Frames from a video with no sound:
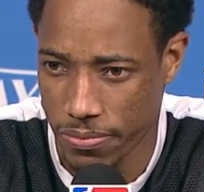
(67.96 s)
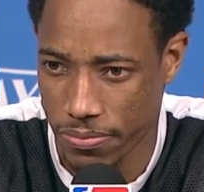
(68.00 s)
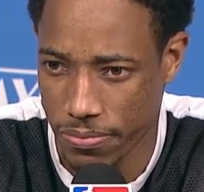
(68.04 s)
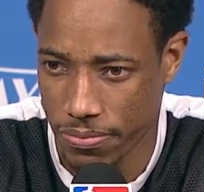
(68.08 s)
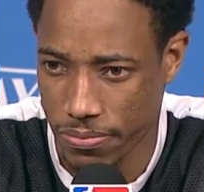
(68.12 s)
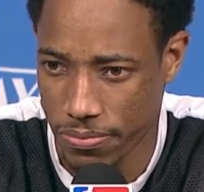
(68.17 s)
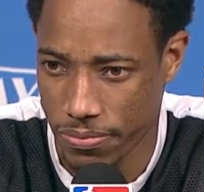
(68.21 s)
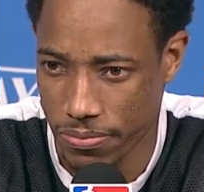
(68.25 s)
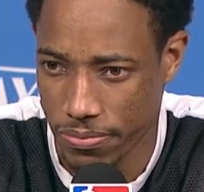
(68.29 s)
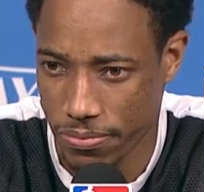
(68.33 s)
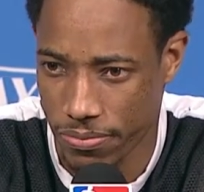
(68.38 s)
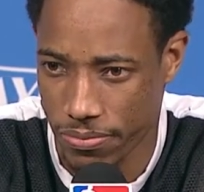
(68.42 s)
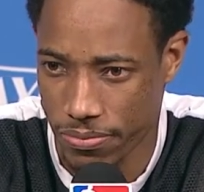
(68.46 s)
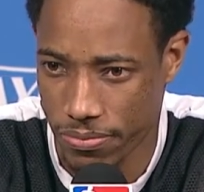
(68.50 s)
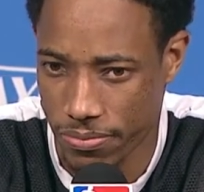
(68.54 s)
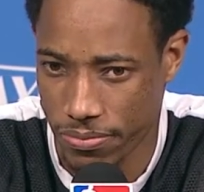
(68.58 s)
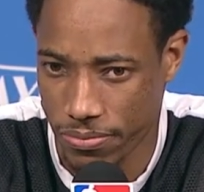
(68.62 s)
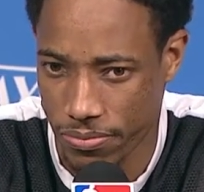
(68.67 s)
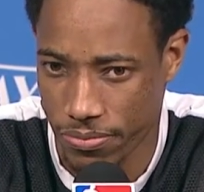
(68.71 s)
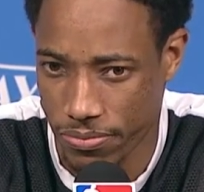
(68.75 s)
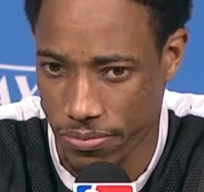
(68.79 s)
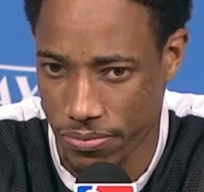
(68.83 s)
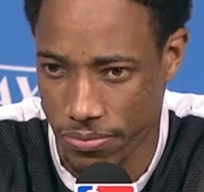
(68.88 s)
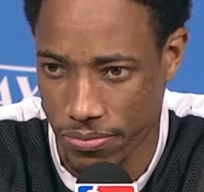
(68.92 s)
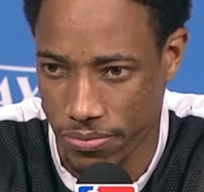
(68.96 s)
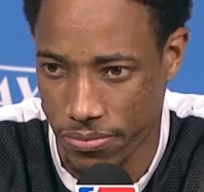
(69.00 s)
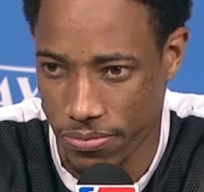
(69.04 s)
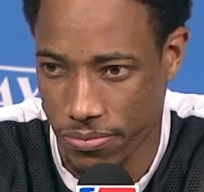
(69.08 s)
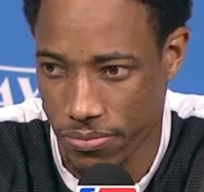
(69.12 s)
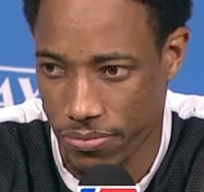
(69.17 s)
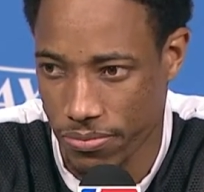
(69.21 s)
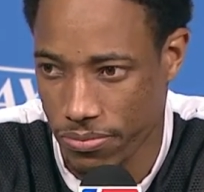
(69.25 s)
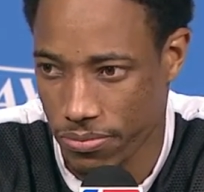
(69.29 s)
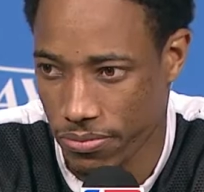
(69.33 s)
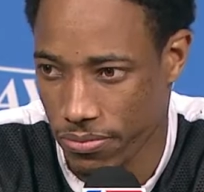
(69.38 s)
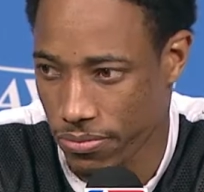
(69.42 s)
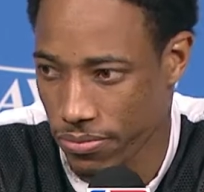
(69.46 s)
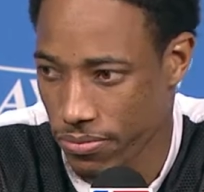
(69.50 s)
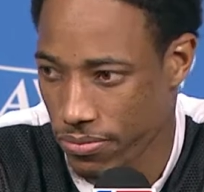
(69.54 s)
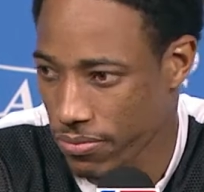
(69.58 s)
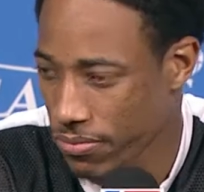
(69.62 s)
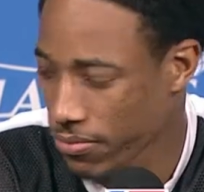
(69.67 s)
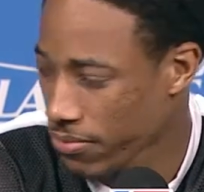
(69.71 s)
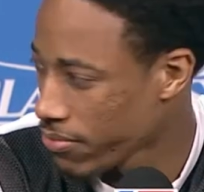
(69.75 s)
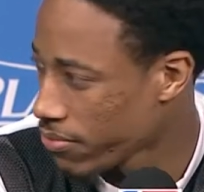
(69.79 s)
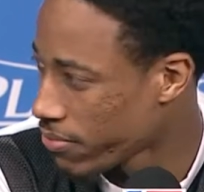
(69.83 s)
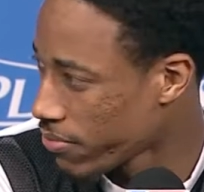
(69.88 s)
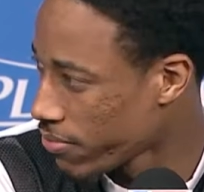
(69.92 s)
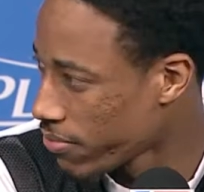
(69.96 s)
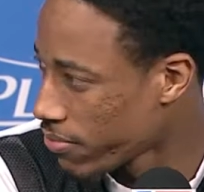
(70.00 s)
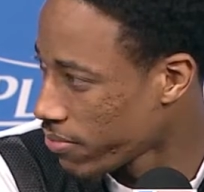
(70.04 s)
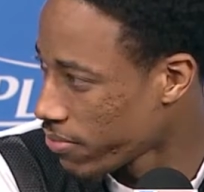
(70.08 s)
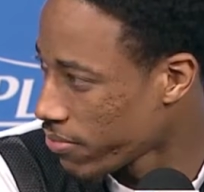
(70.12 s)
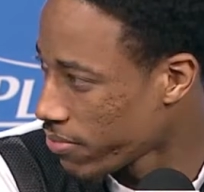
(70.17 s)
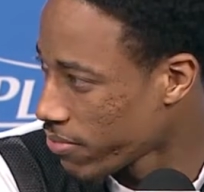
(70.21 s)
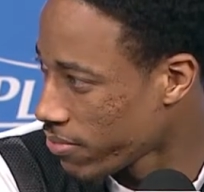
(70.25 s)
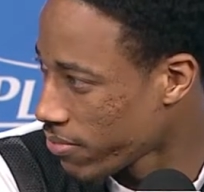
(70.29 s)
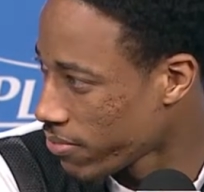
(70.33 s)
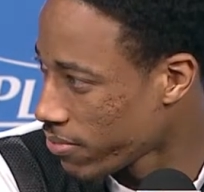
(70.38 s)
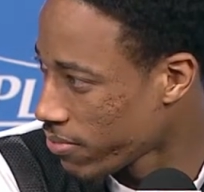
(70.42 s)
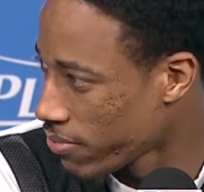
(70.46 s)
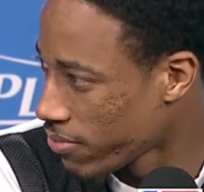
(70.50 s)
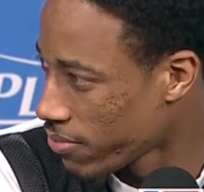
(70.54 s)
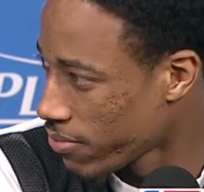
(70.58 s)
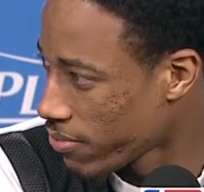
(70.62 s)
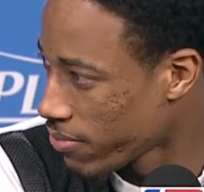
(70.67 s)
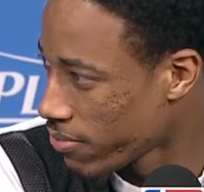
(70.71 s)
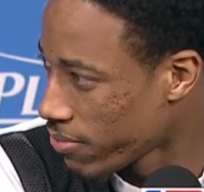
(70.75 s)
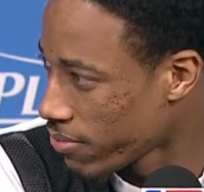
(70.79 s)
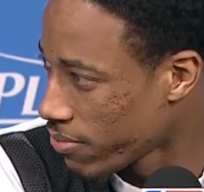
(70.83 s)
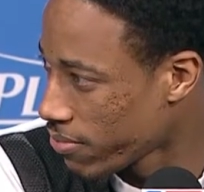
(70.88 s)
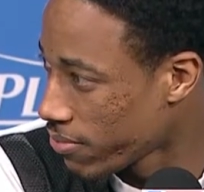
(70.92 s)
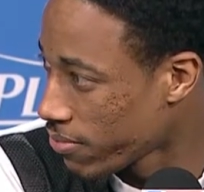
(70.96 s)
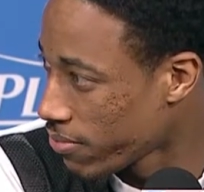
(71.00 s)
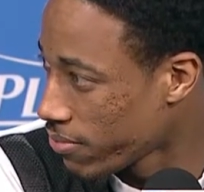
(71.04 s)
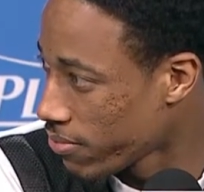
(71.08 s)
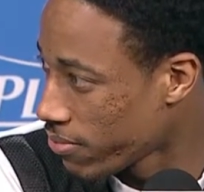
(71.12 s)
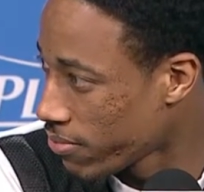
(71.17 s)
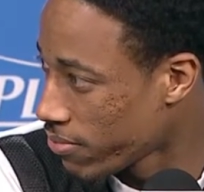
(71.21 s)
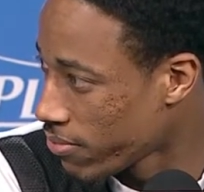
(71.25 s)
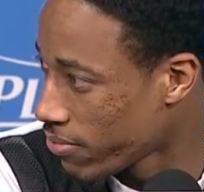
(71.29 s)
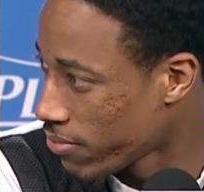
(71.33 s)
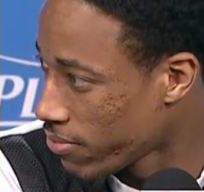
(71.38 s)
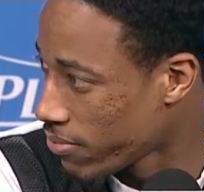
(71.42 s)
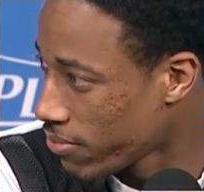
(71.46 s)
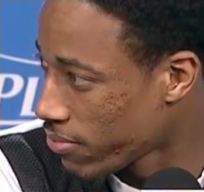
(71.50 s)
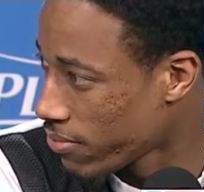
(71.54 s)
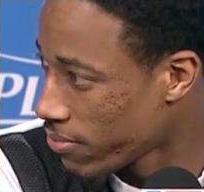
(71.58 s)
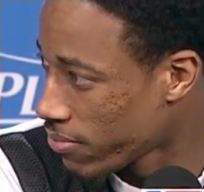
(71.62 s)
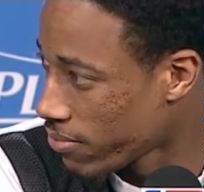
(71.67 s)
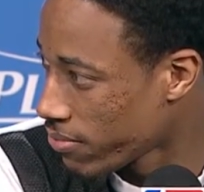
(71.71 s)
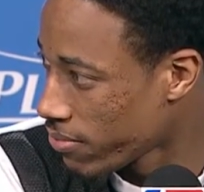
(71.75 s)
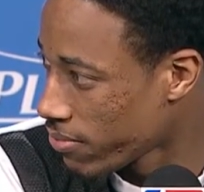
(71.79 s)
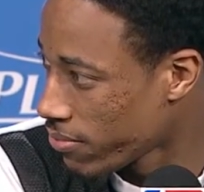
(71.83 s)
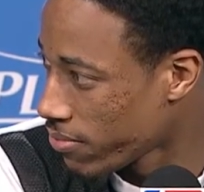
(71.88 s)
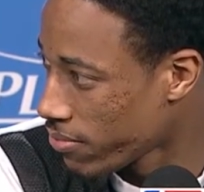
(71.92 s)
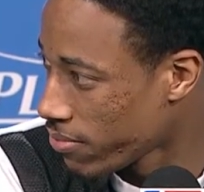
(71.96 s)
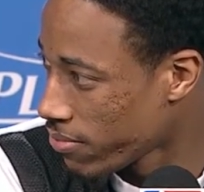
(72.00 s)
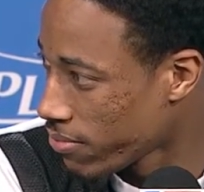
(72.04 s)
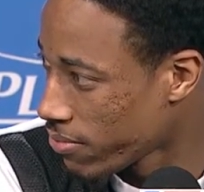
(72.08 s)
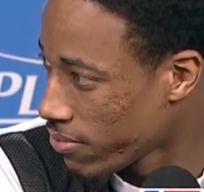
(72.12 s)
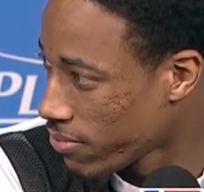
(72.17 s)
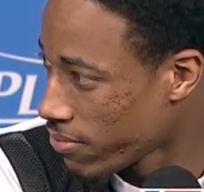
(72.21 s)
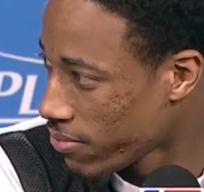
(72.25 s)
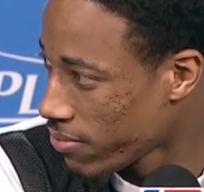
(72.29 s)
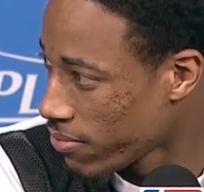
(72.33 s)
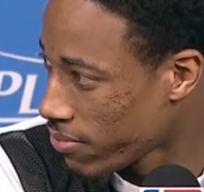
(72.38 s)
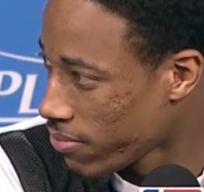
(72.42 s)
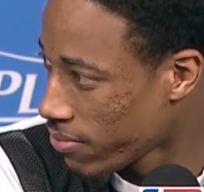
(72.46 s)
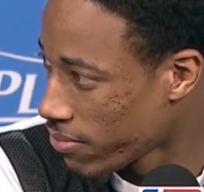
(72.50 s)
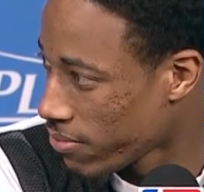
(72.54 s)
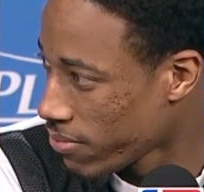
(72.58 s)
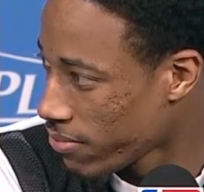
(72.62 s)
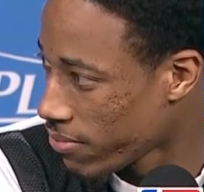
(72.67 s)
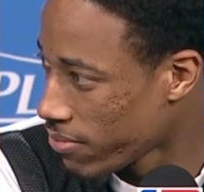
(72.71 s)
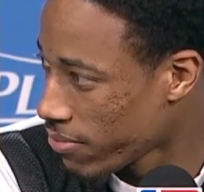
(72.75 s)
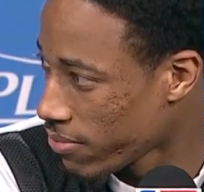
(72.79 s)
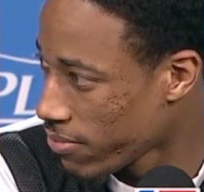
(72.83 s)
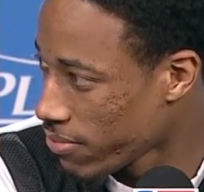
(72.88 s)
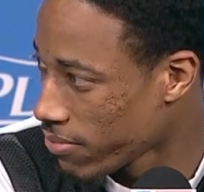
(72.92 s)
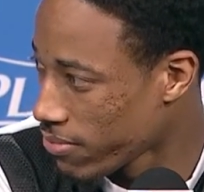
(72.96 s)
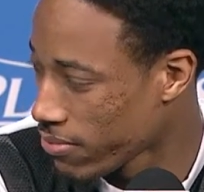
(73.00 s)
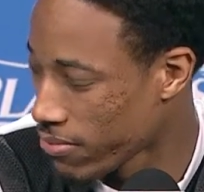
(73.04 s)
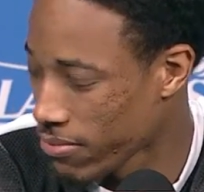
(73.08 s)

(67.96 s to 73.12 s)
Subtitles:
Nobody speaks.